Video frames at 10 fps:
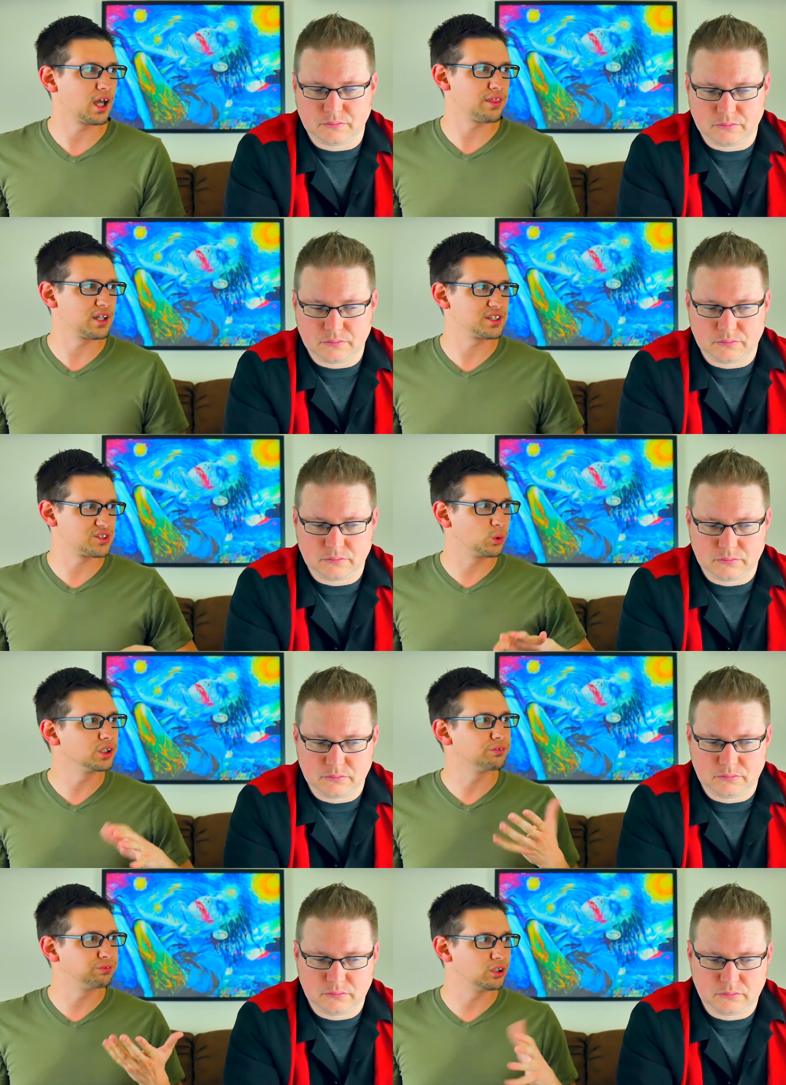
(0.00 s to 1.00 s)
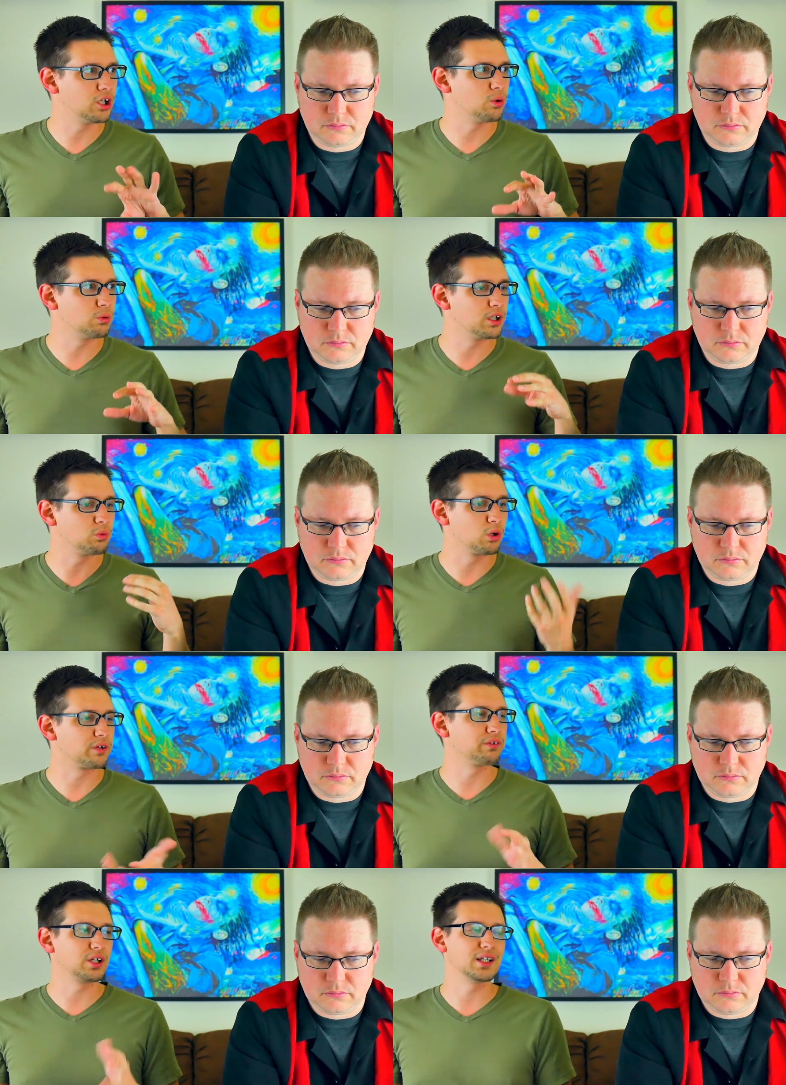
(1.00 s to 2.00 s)
Speaker 1: I think it's going to flow and work
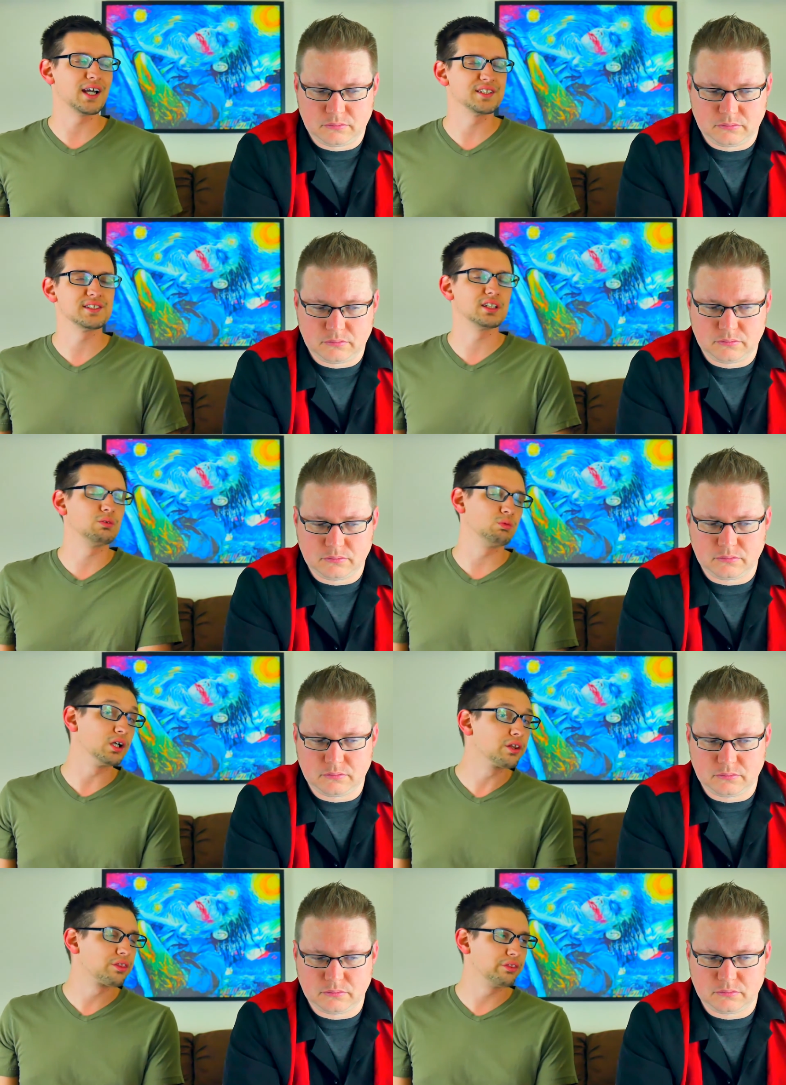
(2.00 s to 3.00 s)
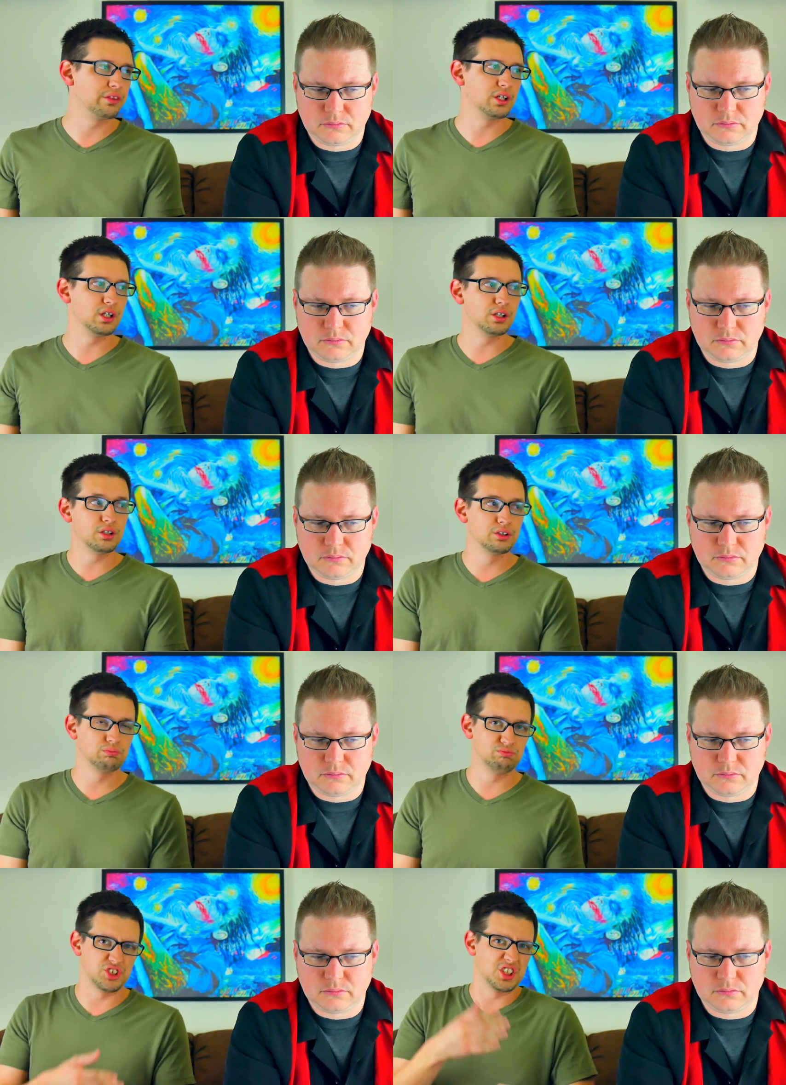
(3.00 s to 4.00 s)
very nicely with the
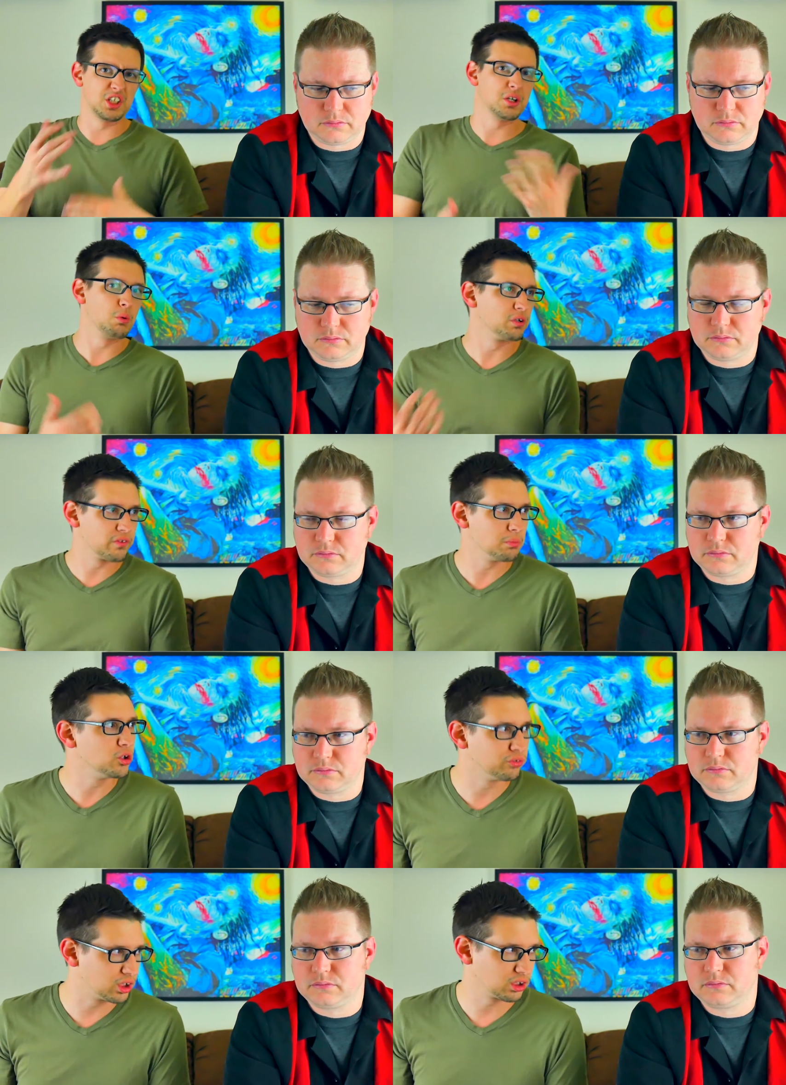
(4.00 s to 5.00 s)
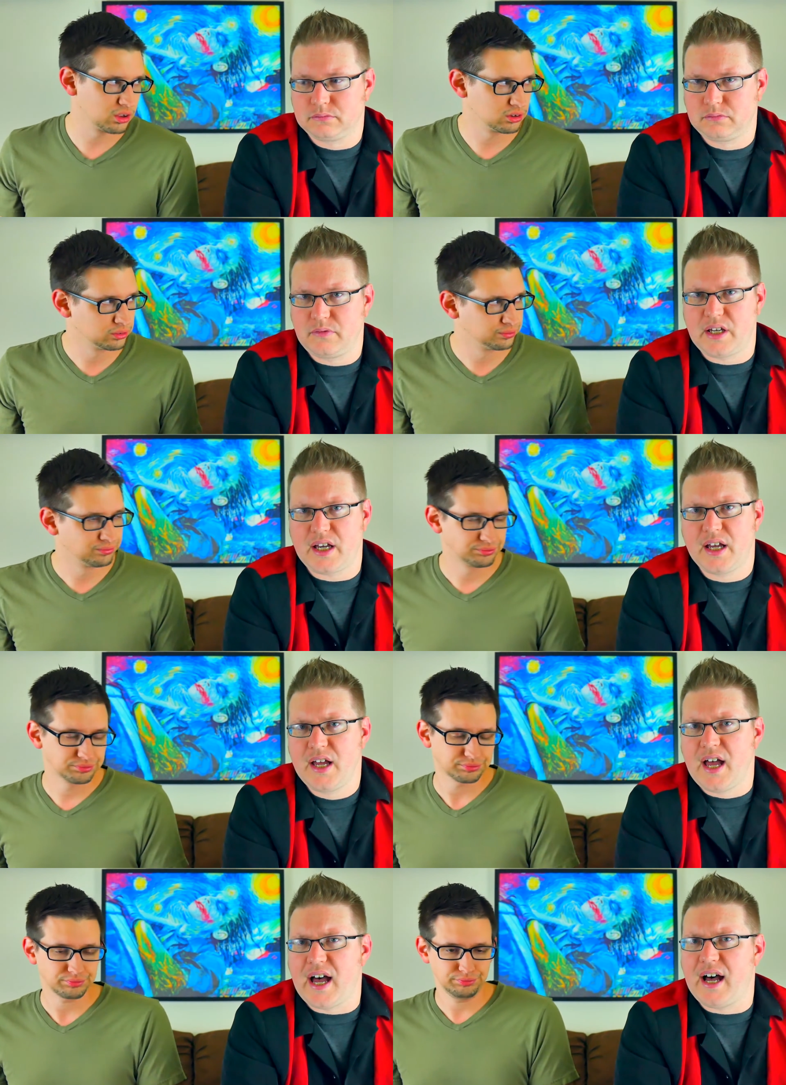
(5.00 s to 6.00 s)
just the tone of the movie. Yeah,
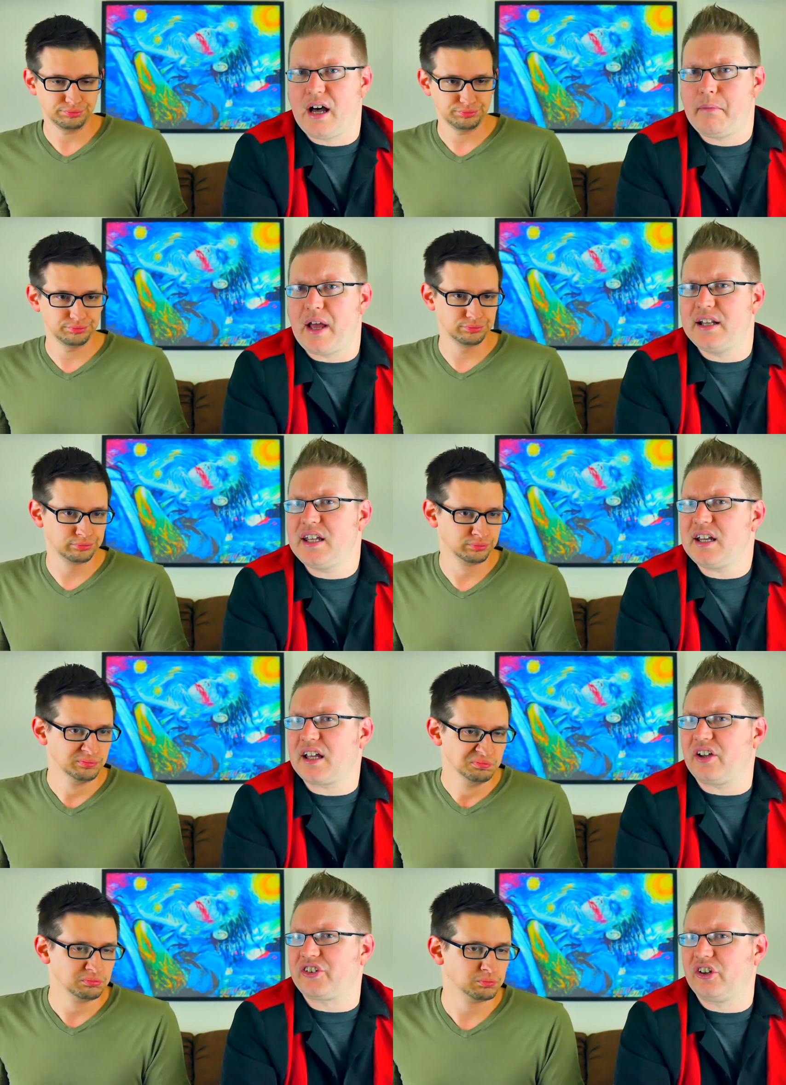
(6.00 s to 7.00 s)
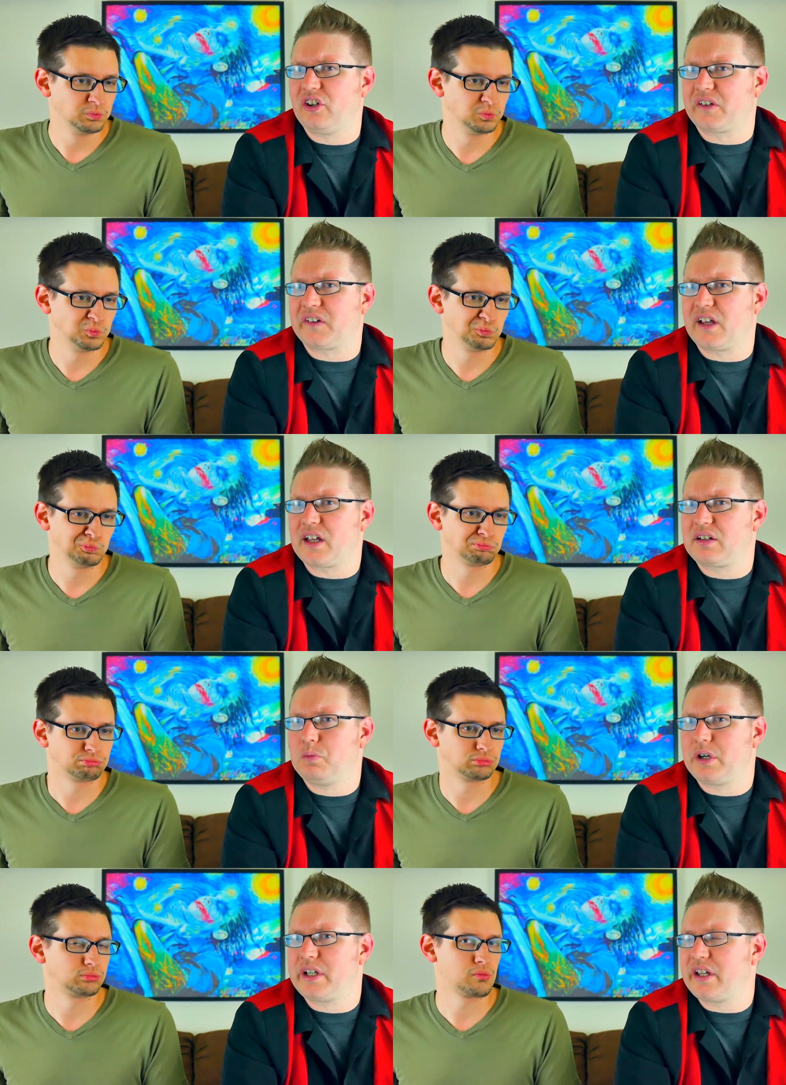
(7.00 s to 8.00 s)
Speaker 2: um, and then it also looks like
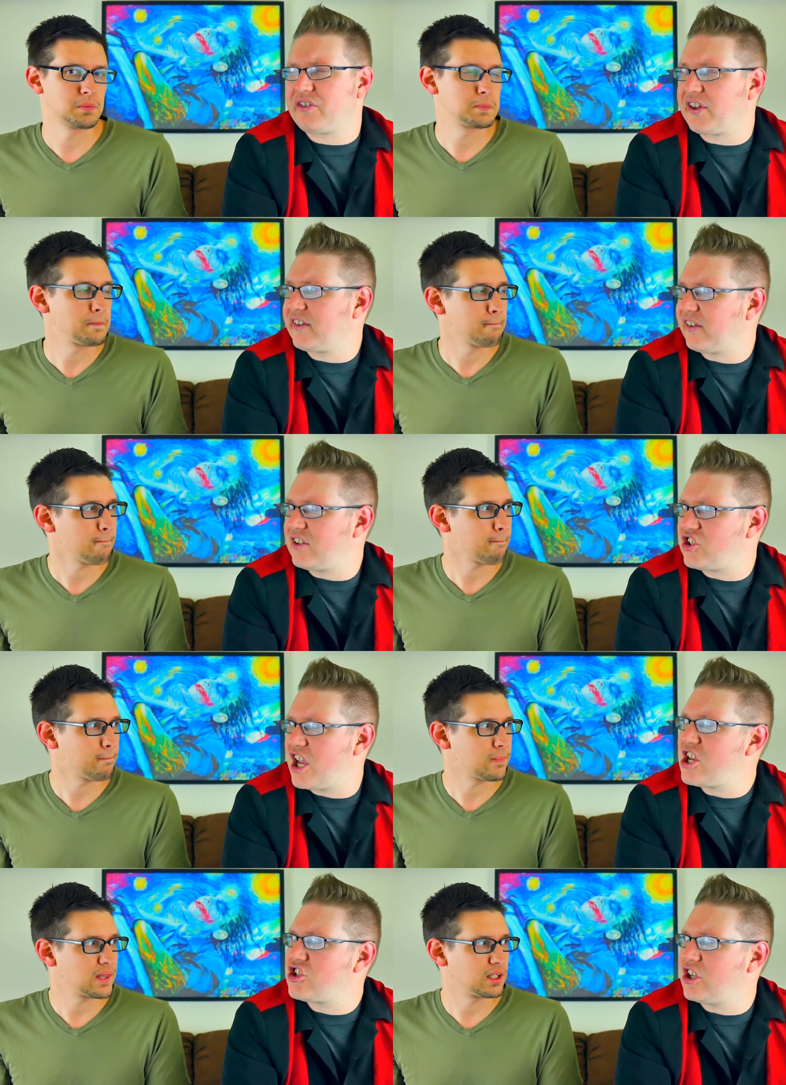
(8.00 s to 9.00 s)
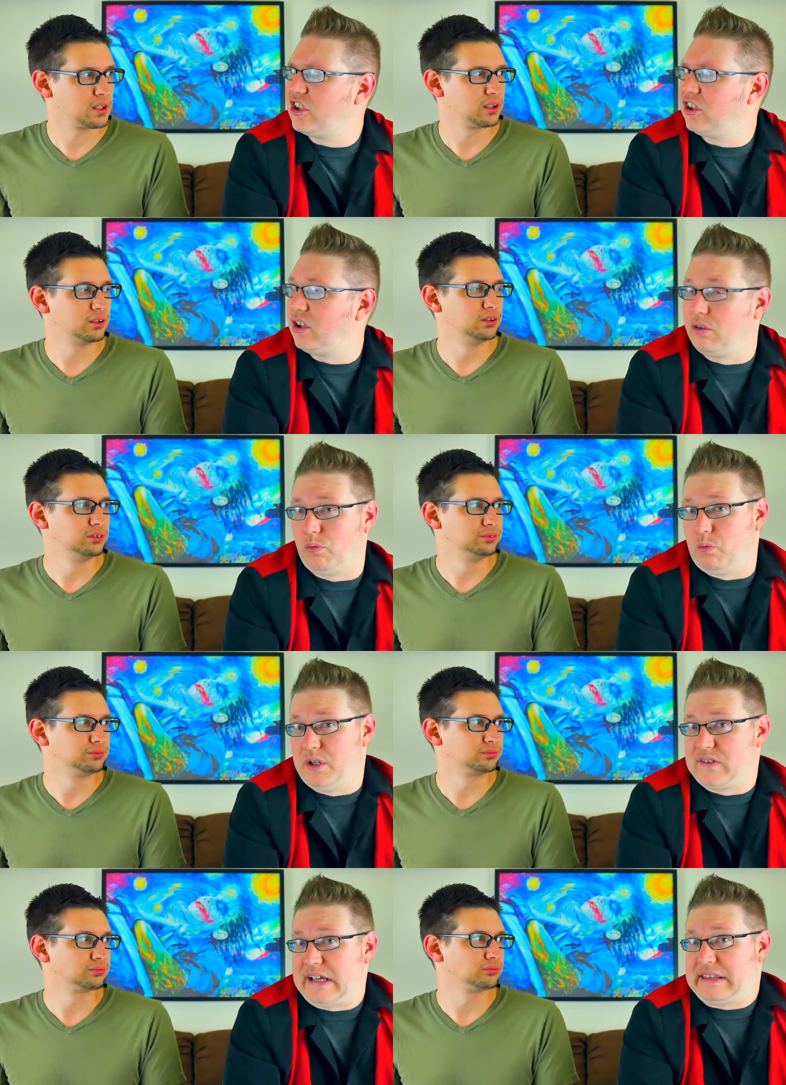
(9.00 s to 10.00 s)
one of the other things they changed
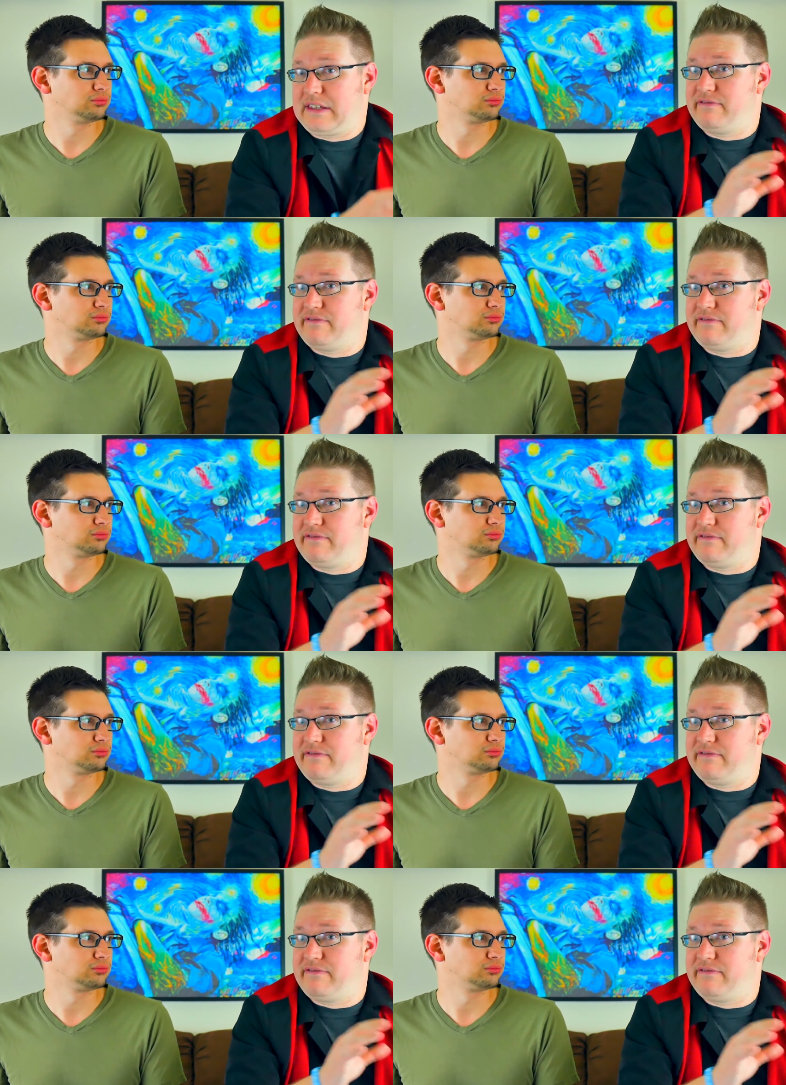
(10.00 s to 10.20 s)
was like the